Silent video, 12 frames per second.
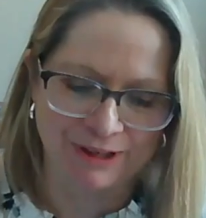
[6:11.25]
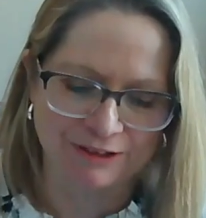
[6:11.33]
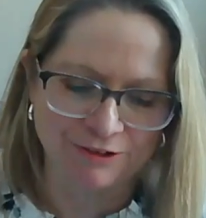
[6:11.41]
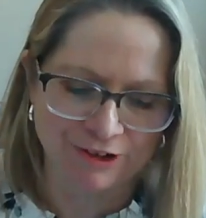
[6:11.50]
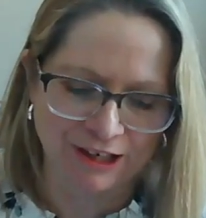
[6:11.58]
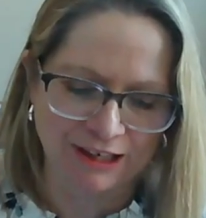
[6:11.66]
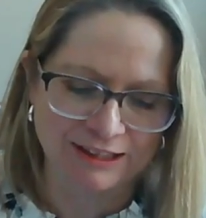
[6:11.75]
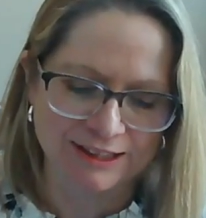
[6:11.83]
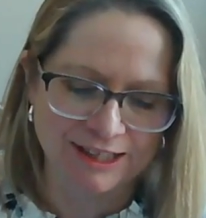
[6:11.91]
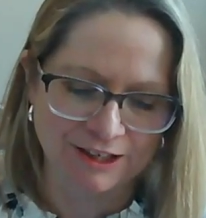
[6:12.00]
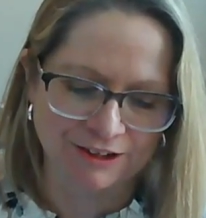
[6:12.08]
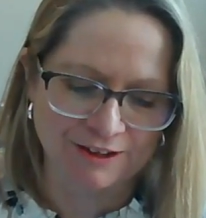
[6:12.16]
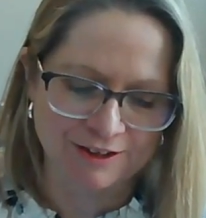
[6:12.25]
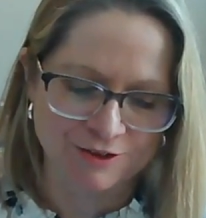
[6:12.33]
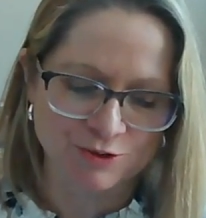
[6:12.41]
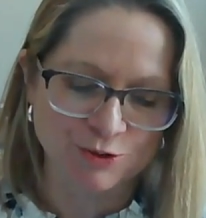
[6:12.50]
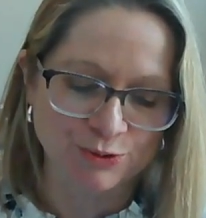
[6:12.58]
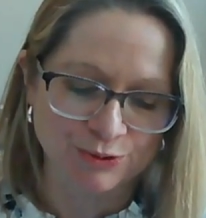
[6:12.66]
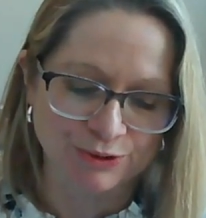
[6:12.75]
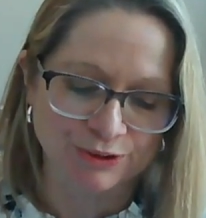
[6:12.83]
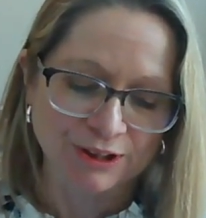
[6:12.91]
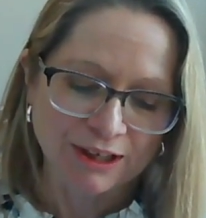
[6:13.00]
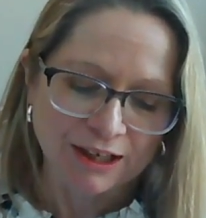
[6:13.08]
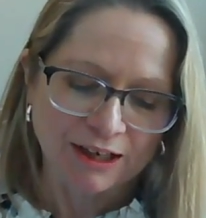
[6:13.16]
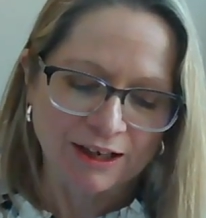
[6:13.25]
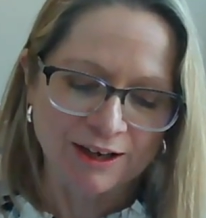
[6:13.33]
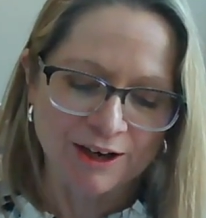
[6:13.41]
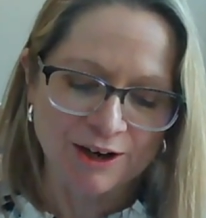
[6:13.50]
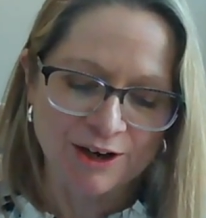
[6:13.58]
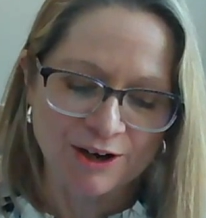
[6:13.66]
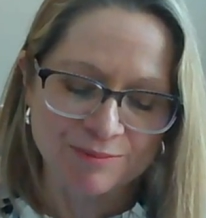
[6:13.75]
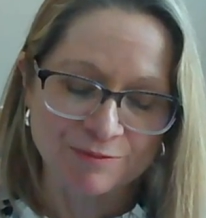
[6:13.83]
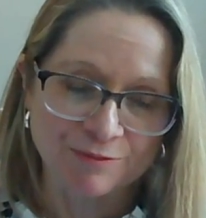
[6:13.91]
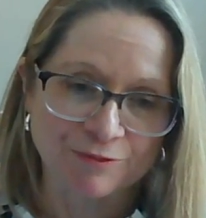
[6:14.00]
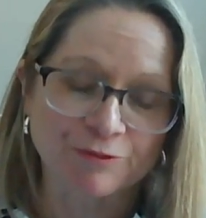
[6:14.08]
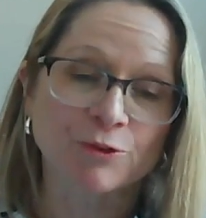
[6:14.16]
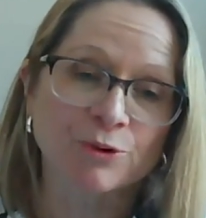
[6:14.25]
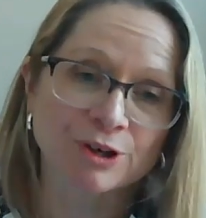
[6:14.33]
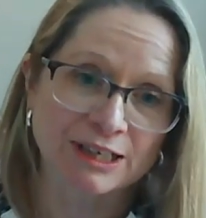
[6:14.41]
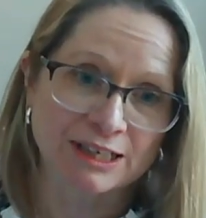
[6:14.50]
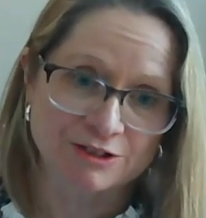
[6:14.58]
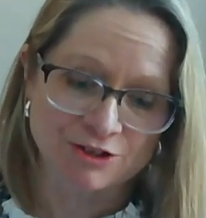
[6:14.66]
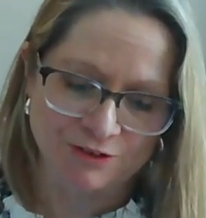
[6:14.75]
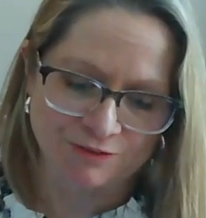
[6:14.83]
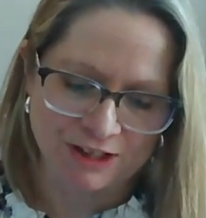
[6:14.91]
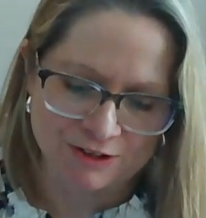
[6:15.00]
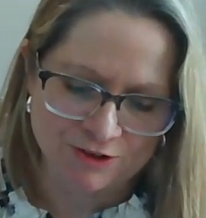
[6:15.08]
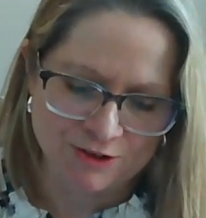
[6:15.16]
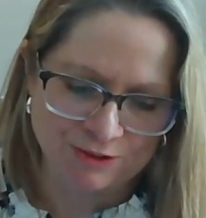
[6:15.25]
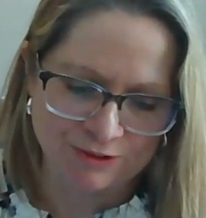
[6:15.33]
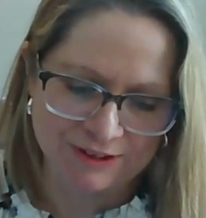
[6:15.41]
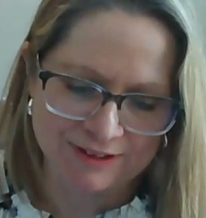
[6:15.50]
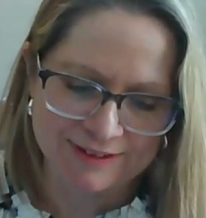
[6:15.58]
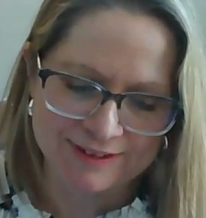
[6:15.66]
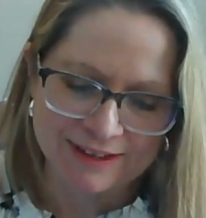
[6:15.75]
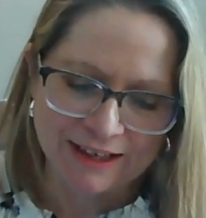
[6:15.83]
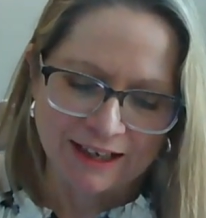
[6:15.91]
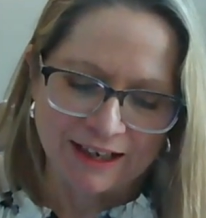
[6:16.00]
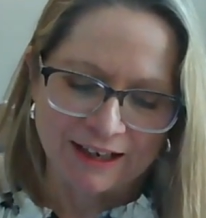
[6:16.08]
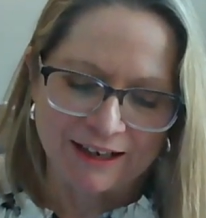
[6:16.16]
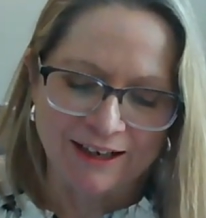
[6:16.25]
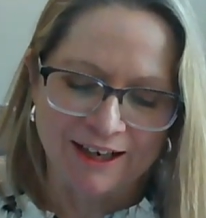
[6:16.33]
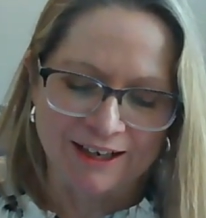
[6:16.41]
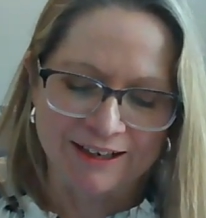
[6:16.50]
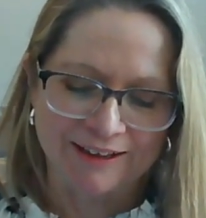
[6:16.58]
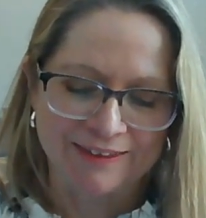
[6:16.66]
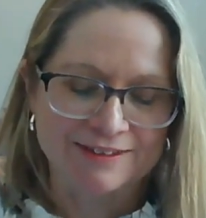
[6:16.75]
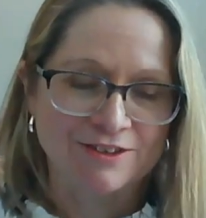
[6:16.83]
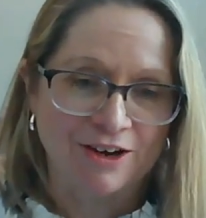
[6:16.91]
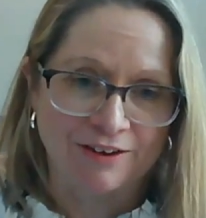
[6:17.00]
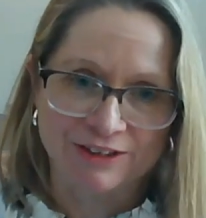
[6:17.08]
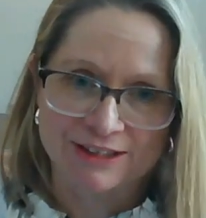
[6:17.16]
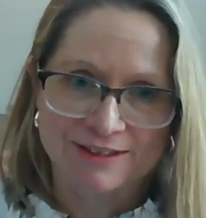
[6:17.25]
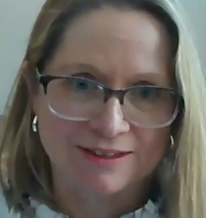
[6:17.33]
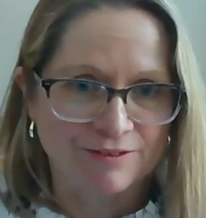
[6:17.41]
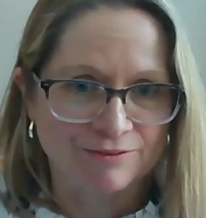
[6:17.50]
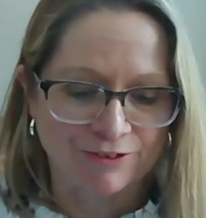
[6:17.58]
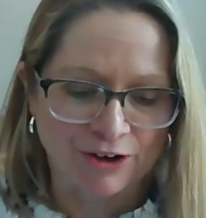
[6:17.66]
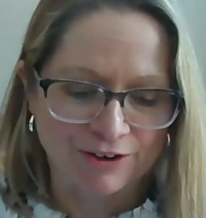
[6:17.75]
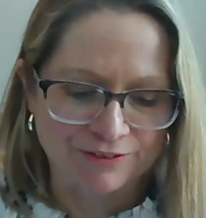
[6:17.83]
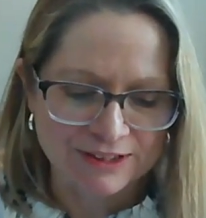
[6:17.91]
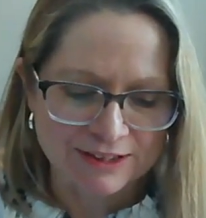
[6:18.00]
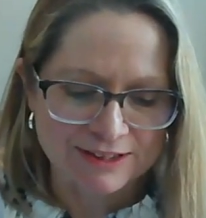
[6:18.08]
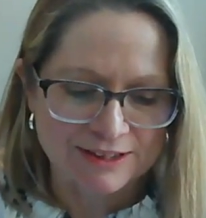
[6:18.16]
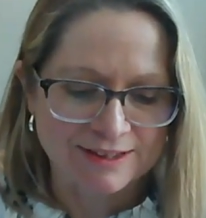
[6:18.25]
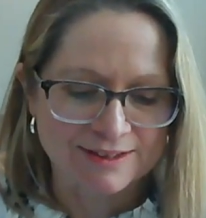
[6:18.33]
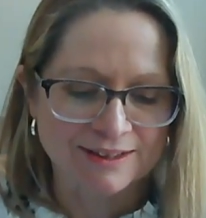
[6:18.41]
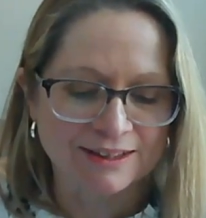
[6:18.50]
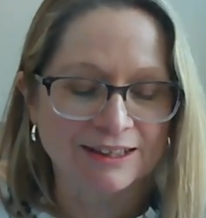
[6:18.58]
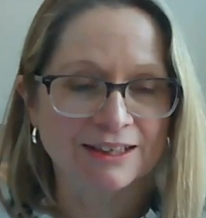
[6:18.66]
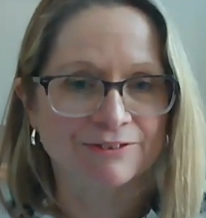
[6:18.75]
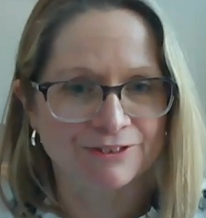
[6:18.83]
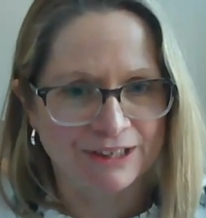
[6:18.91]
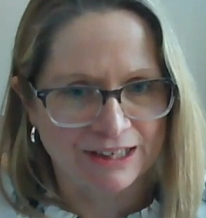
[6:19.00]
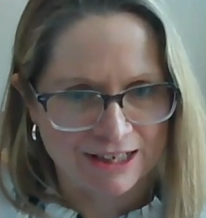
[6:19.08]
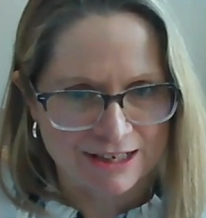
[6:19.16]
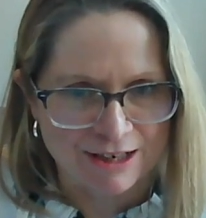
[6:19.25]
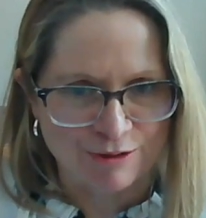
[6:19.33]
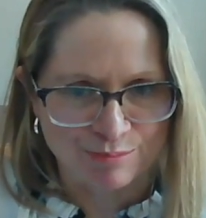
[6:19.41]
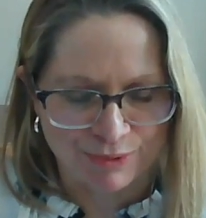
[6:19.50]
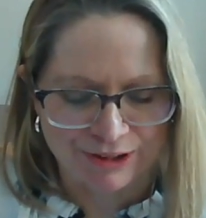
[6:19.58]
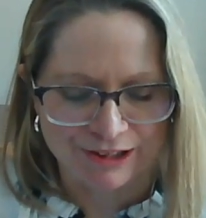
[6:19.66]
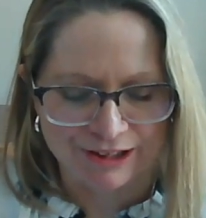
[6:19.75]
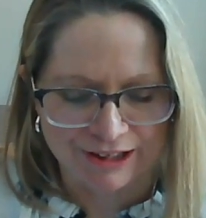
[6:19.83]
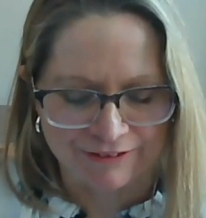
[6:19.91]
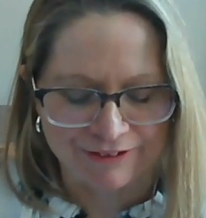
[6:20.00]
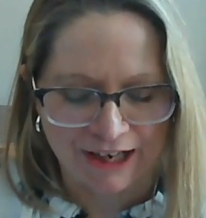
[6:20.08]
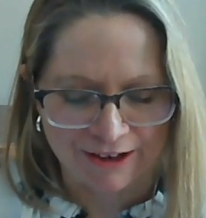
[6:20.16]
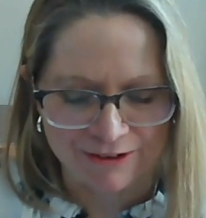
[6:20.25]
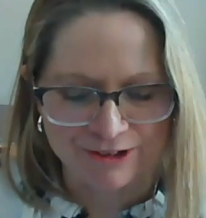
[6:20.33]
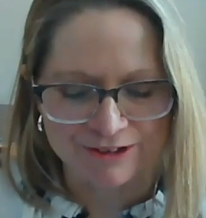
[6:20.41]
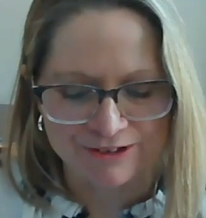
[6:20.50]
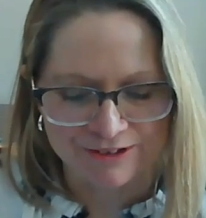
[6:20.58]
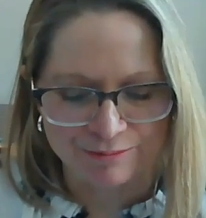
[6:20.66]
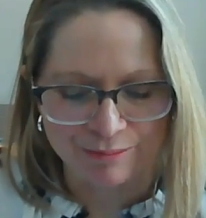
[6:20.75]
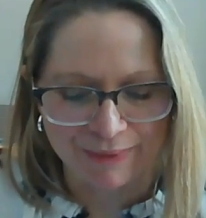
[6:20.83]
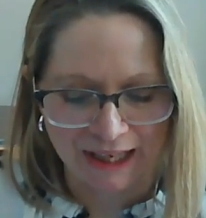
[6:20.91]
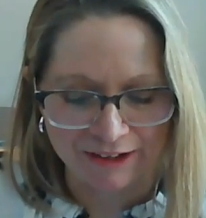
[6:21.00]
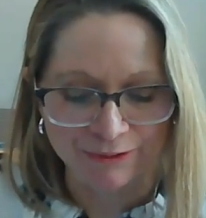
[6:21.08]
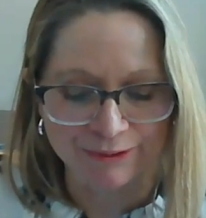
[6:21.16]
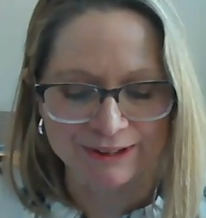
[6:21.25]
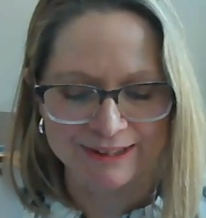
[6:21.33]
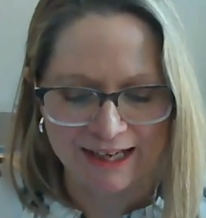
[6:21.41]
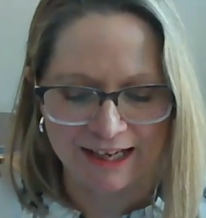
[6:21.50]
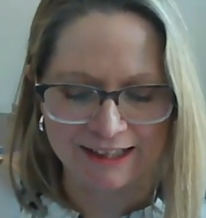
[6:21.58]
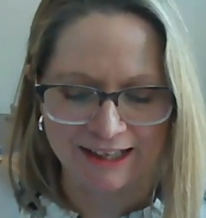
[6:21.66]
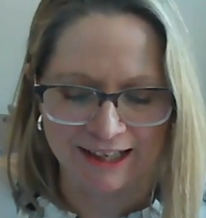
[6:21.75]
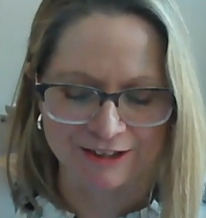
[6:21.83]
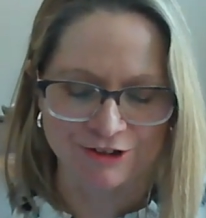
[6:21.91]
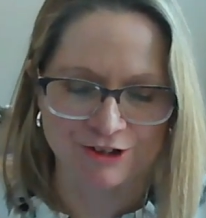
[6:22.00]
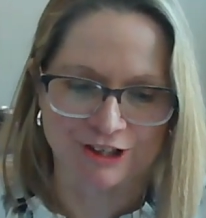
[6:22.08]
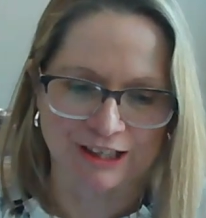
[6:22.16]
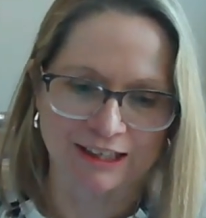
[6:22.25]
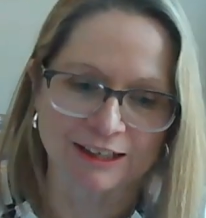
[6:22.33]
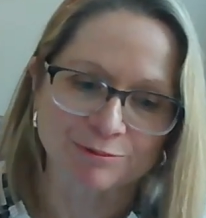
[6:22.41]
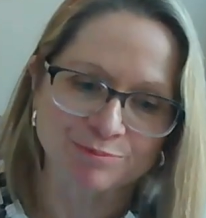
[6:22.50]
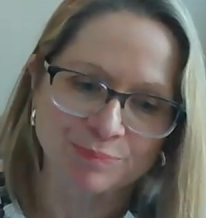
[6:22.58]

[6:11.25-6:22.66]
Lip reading: we had created here at the school for each of the students. And this obviously involved a significant number of hours of manual data entry.